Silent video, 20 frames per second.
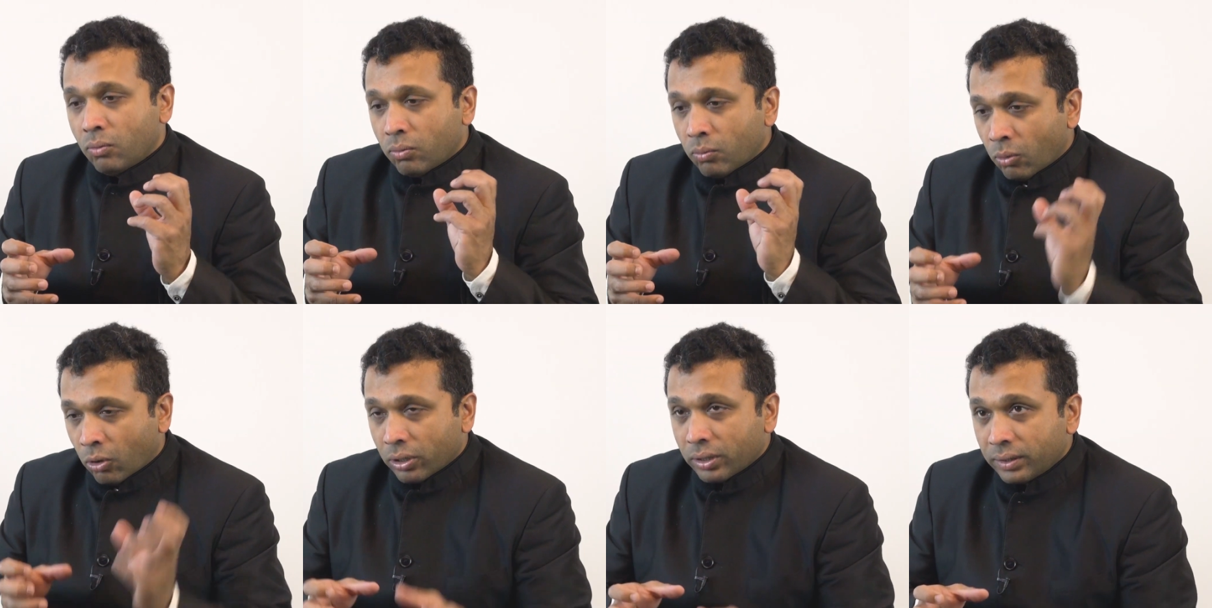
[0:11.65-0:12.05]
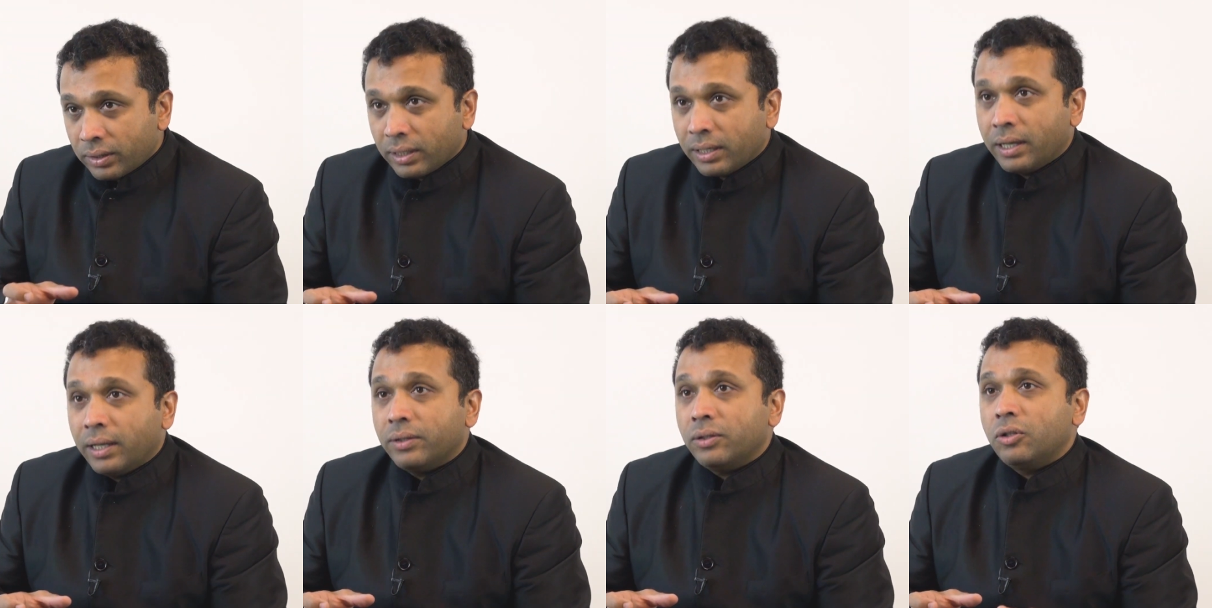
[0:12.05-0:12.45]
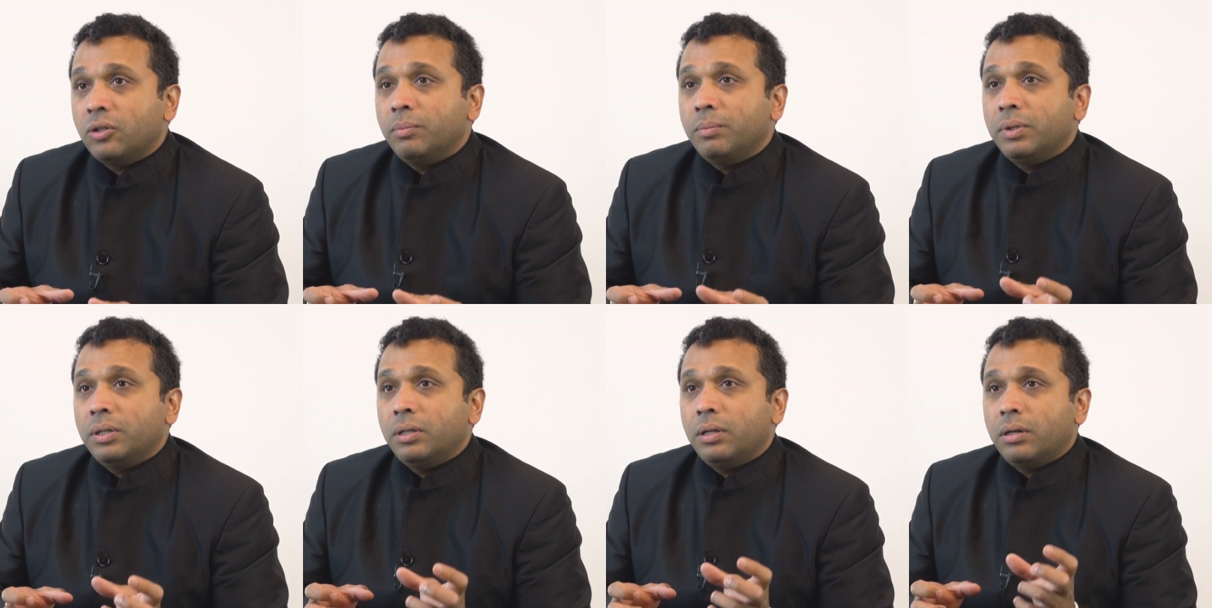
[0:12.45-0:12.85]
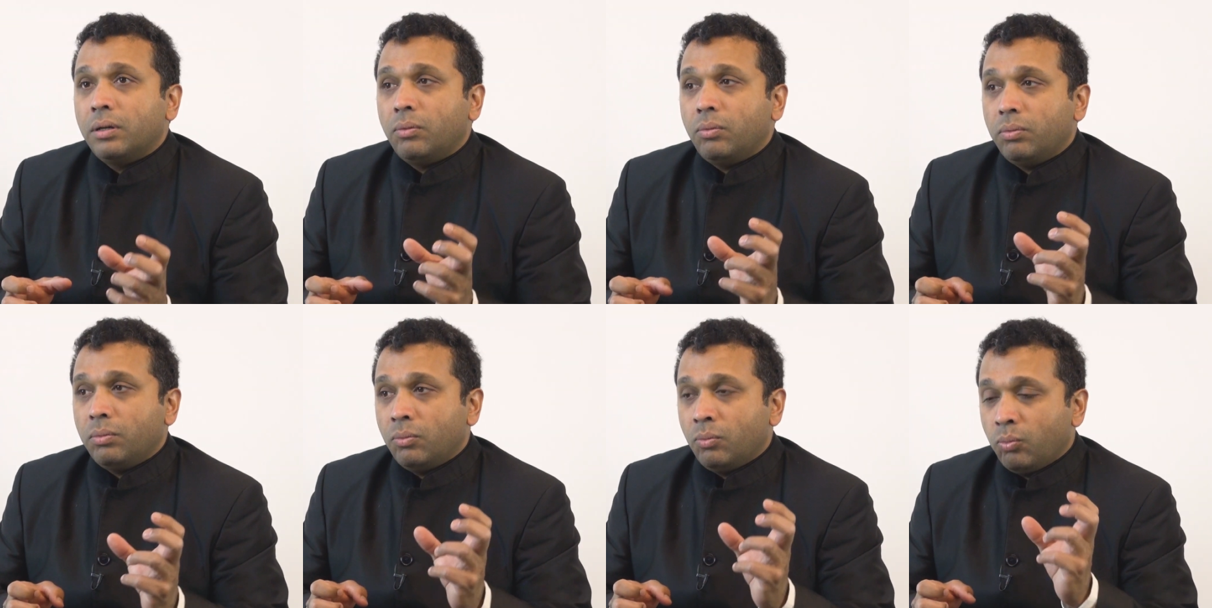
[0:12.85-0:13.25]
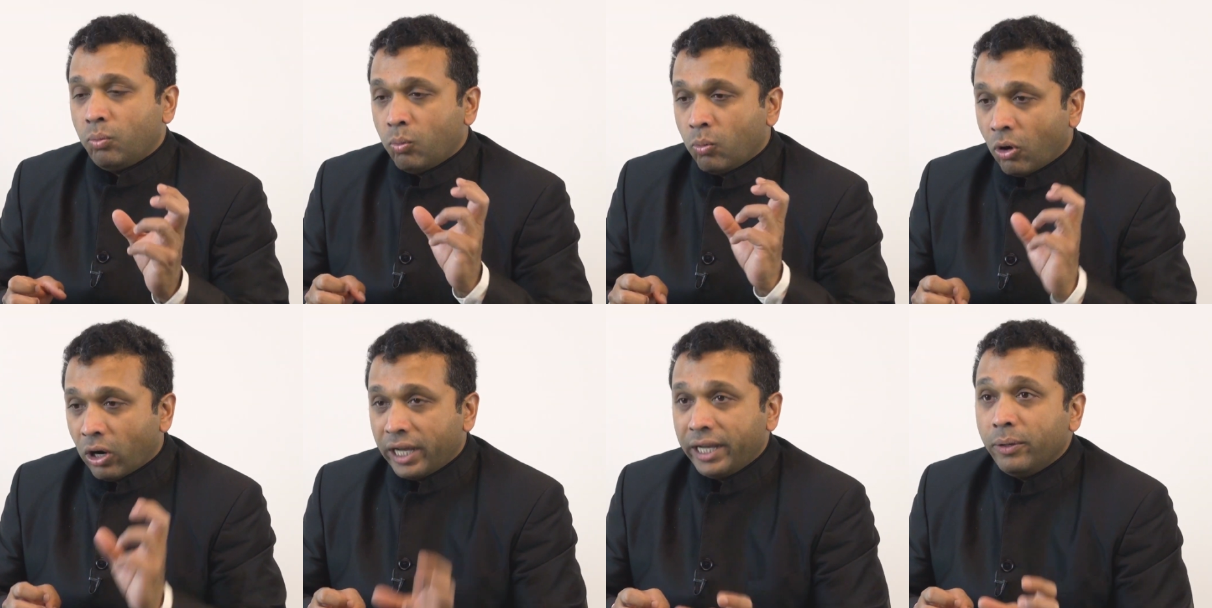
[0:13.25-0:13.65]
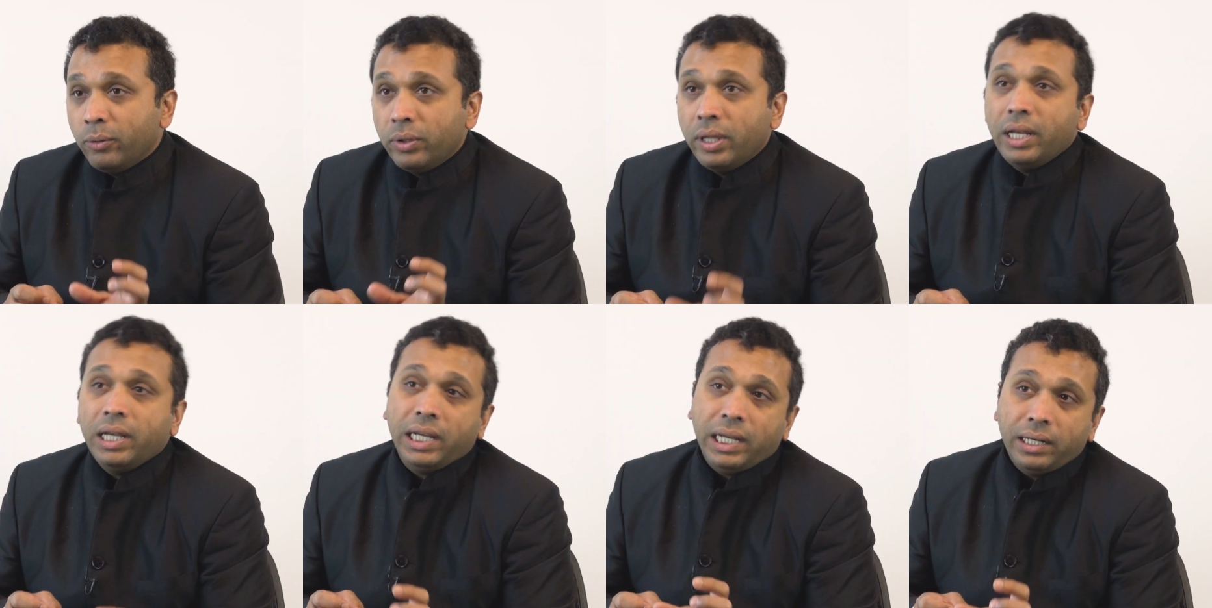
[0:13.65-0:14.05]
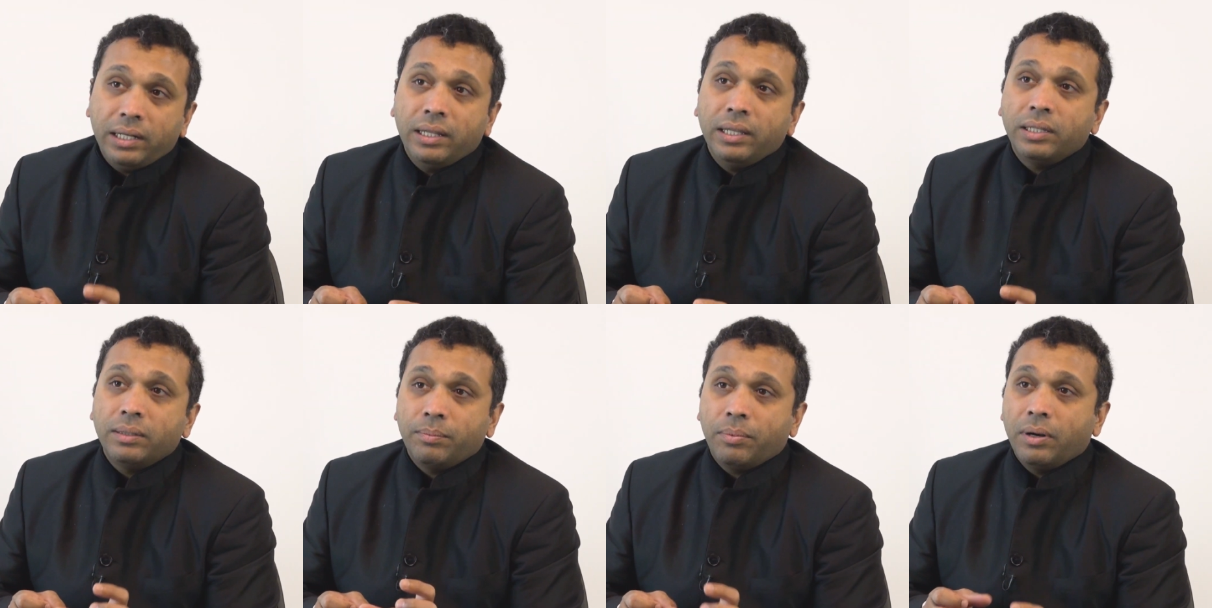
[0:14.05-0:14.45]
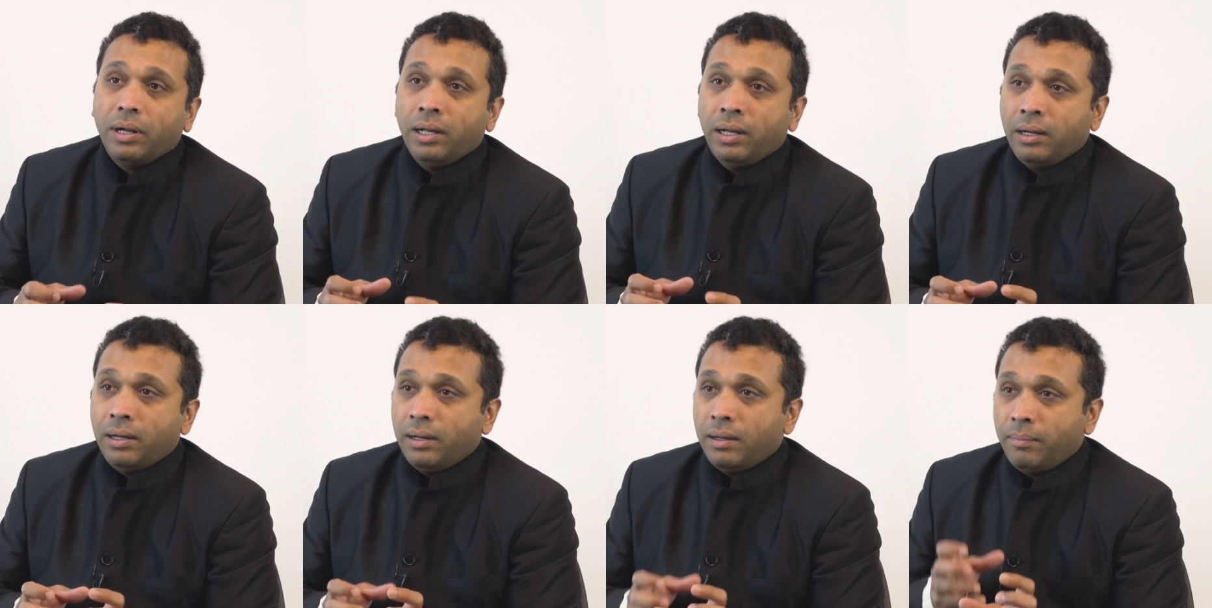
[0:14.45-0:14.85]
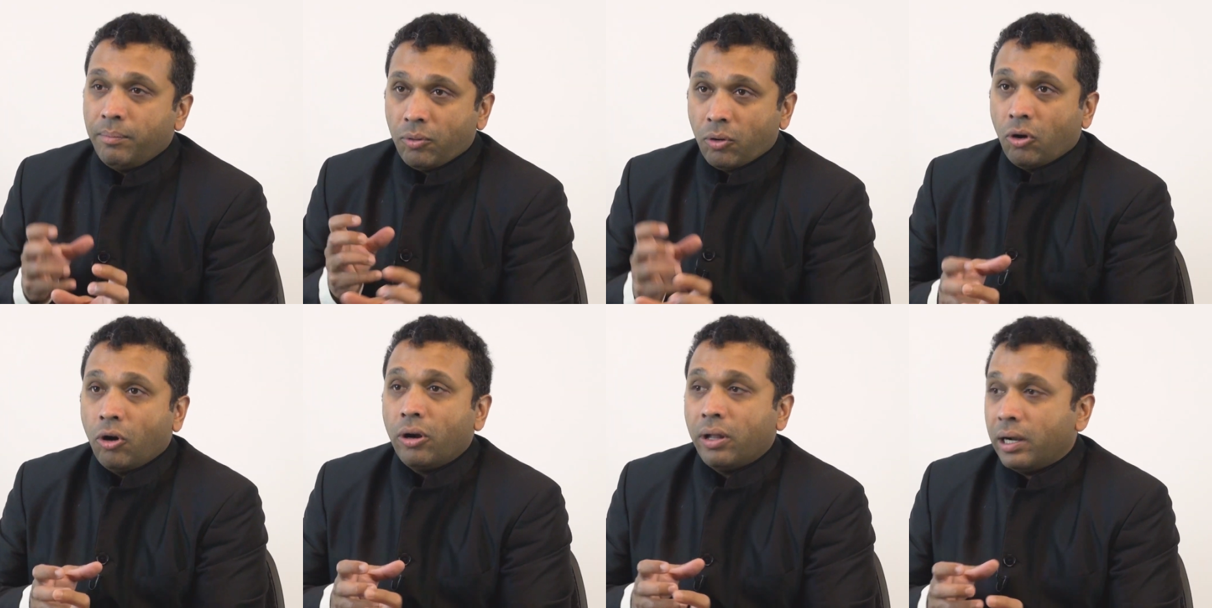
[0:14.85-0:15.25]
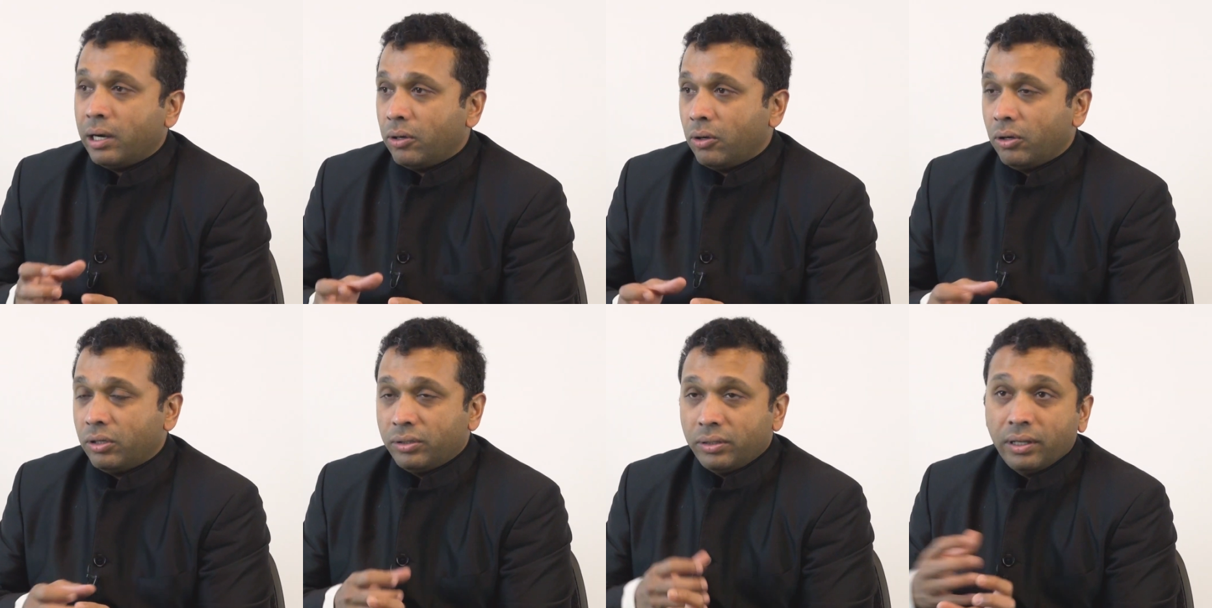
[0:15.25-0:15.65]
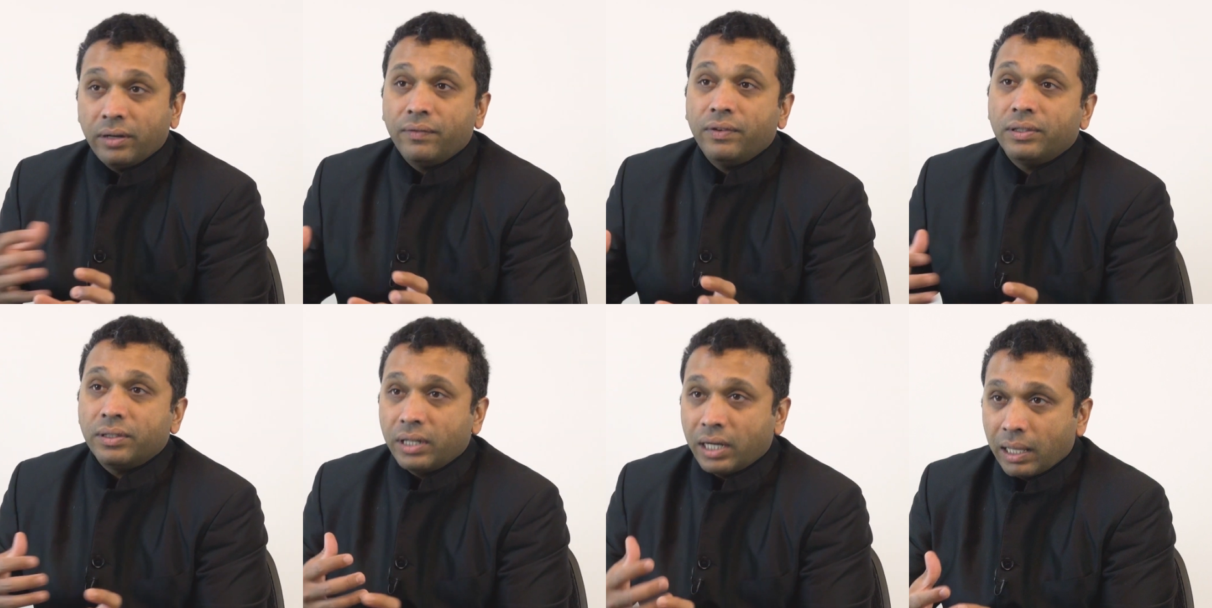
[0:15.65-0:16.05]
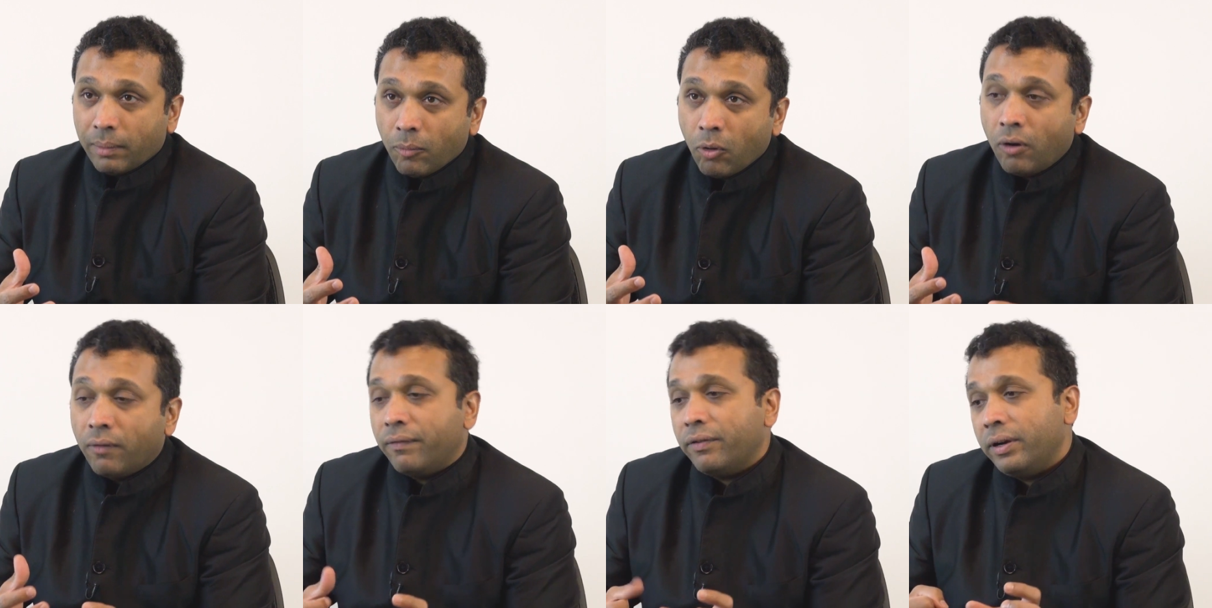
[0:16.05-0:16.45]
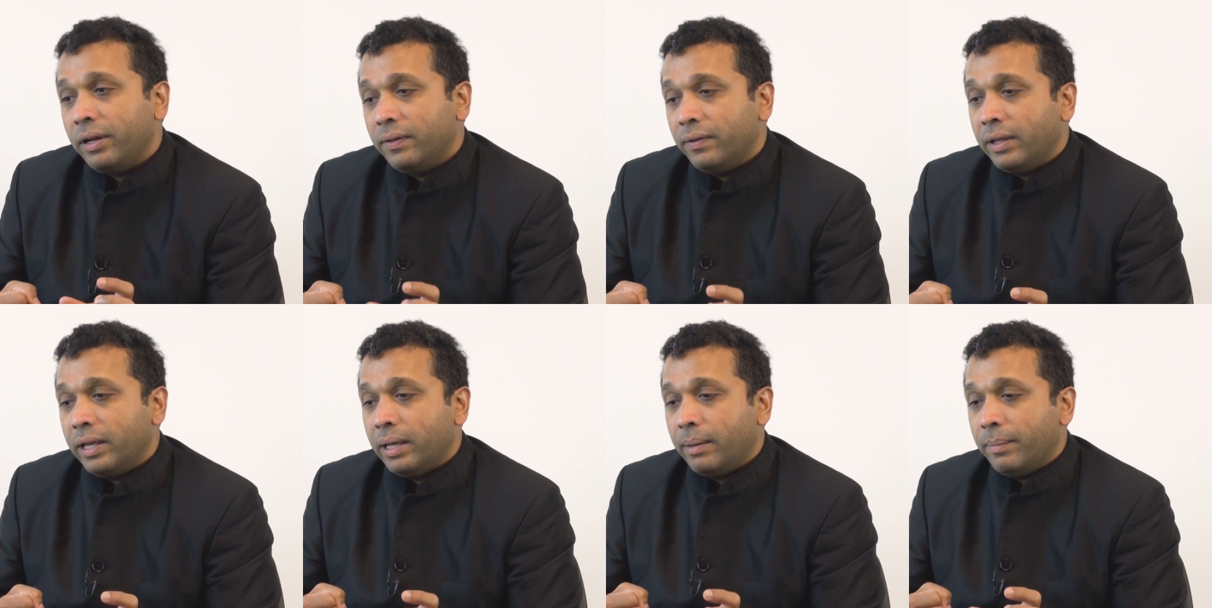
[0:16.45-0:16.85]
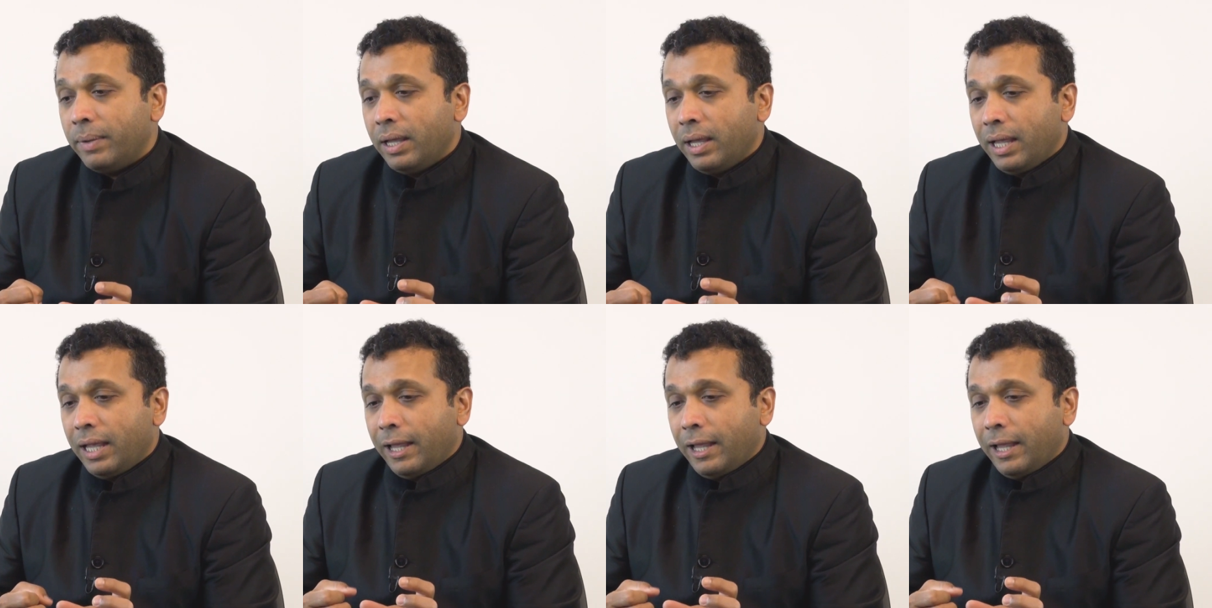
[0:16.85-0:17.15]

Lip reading: what is the customer, why do they need this product or service that I'm offering them,